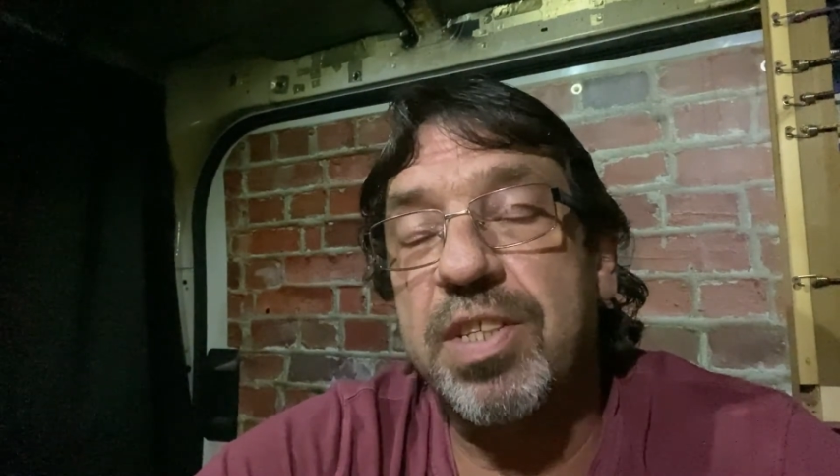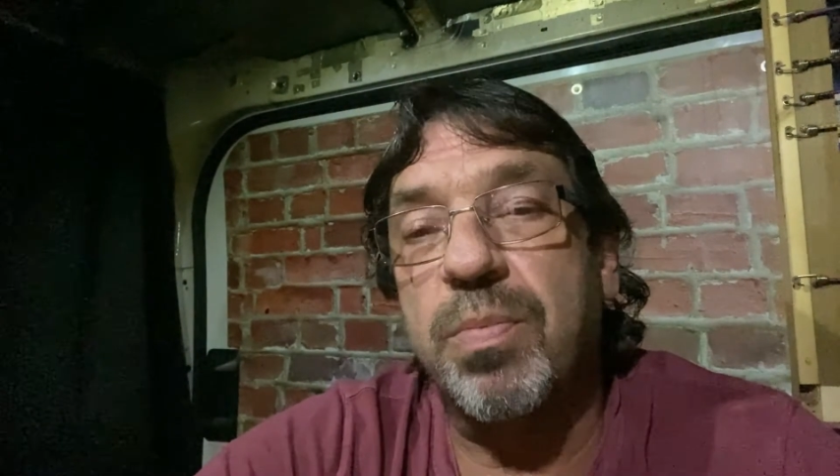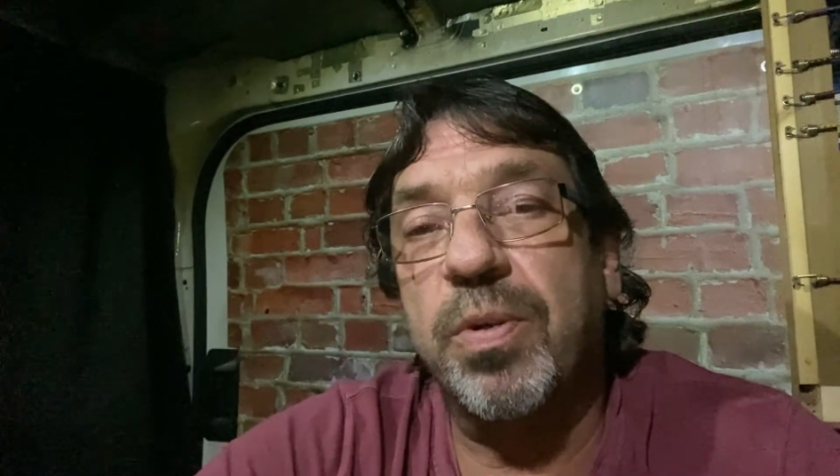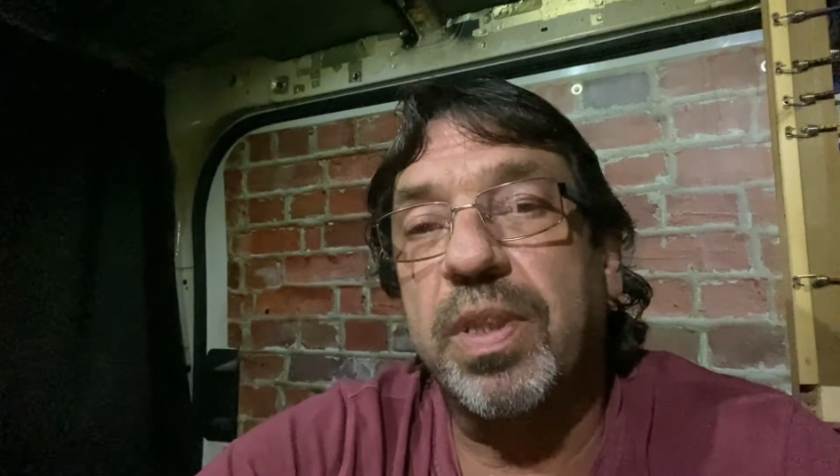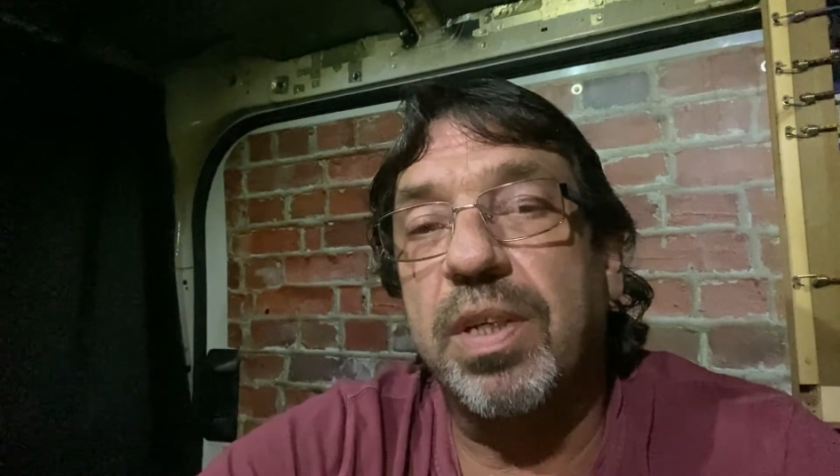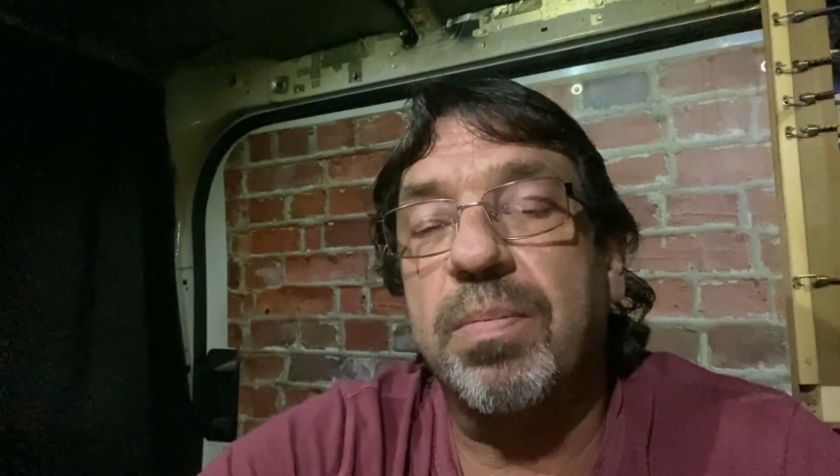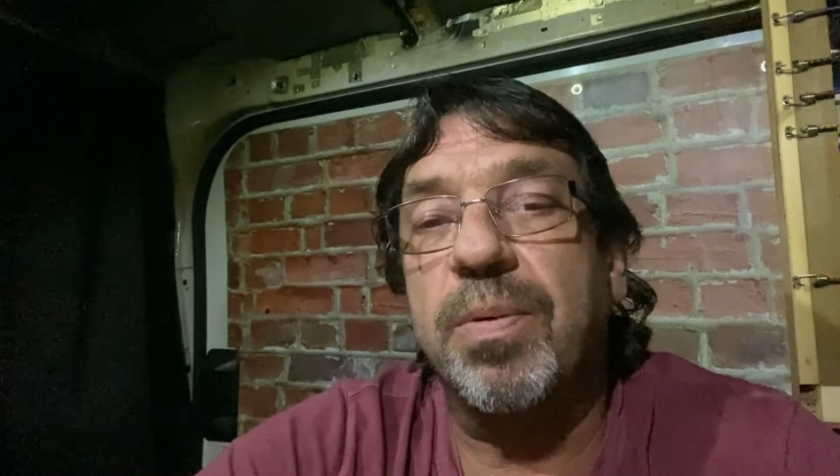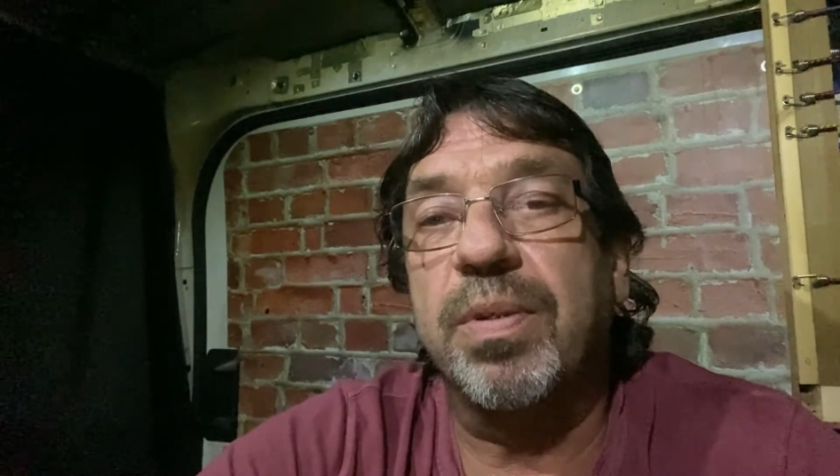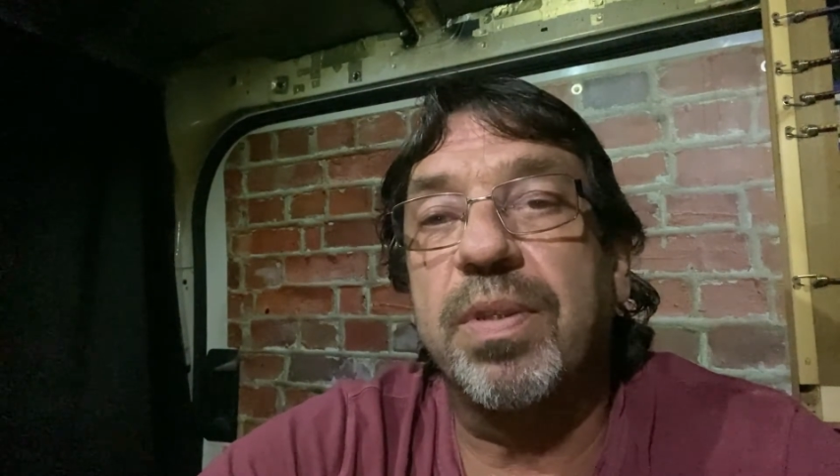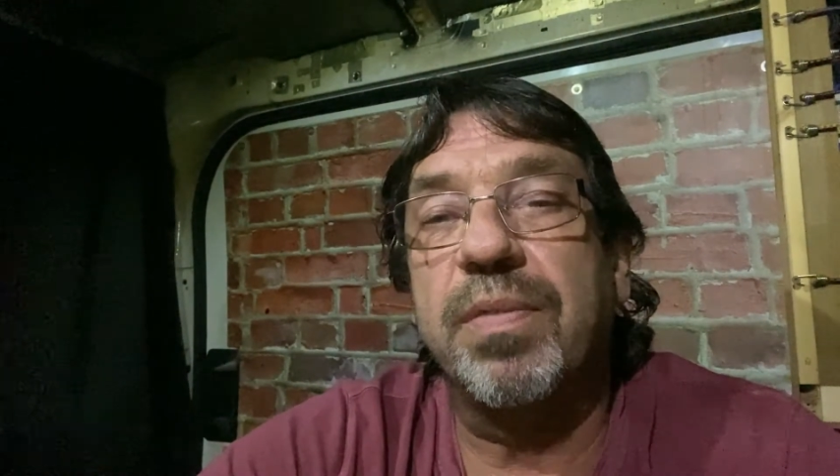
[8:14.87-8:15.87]
some work done
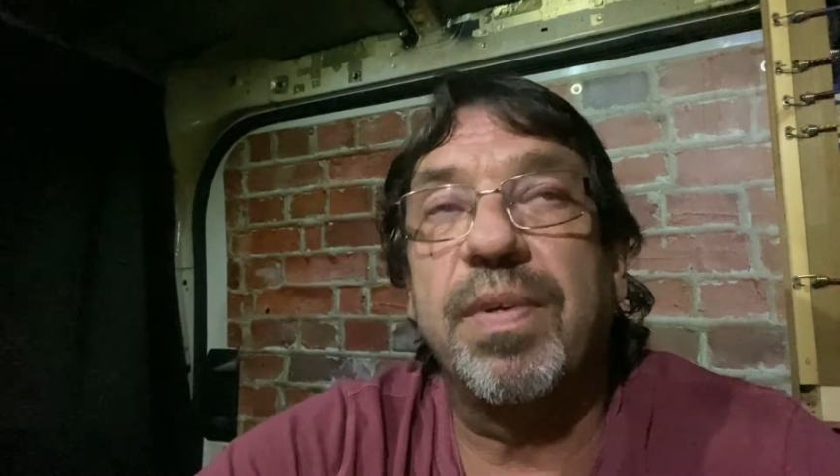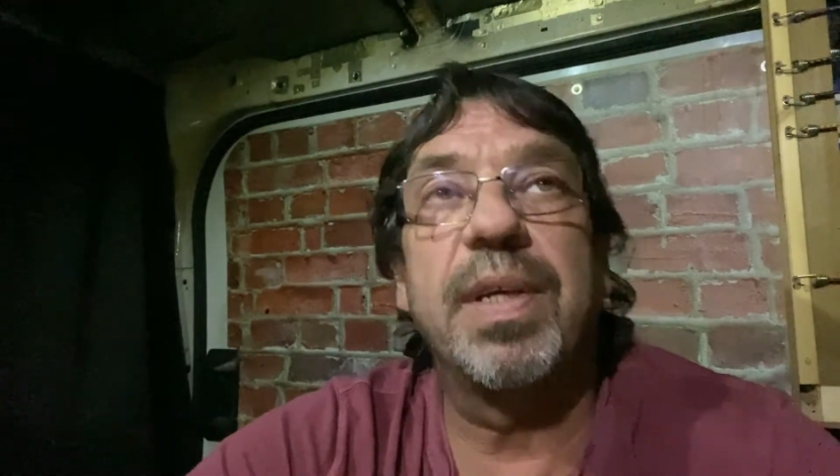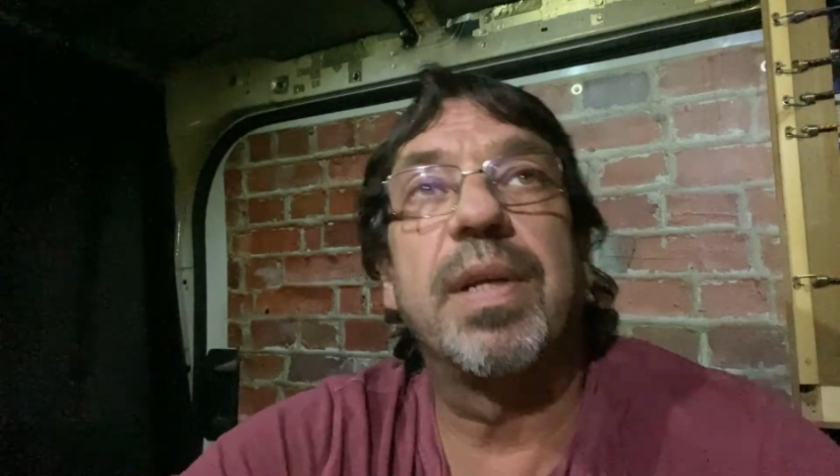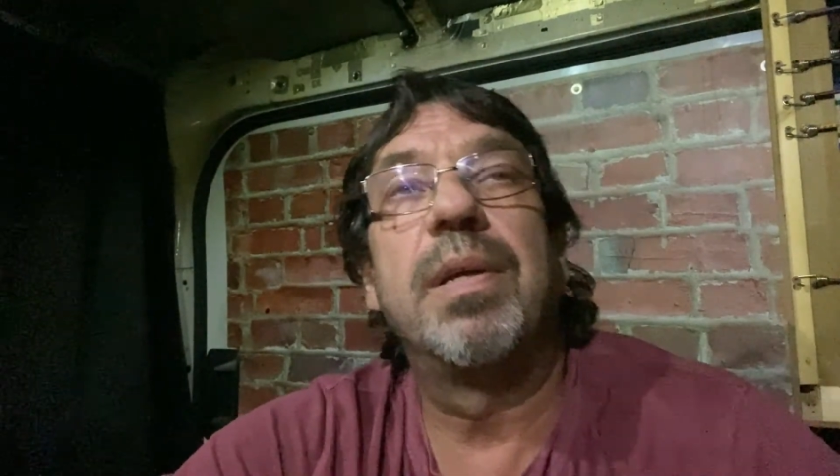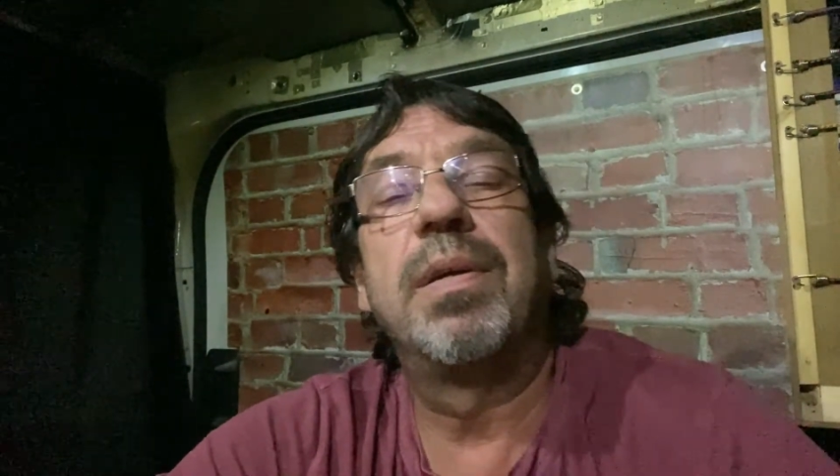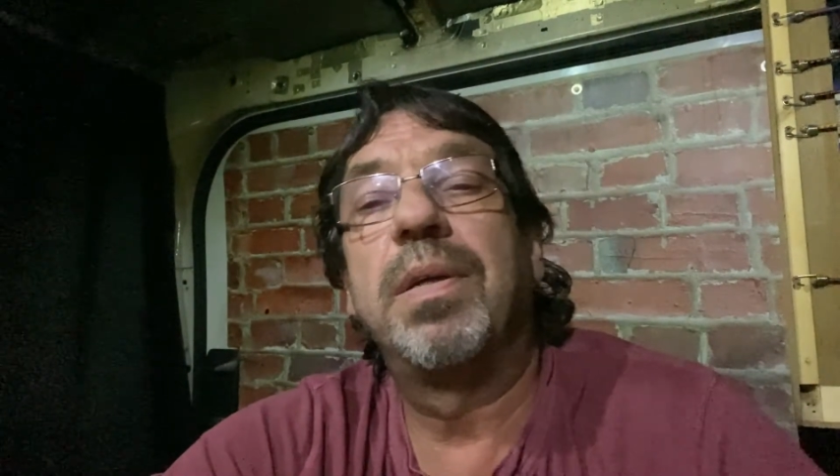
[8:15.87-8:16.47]
tomorrow to the van.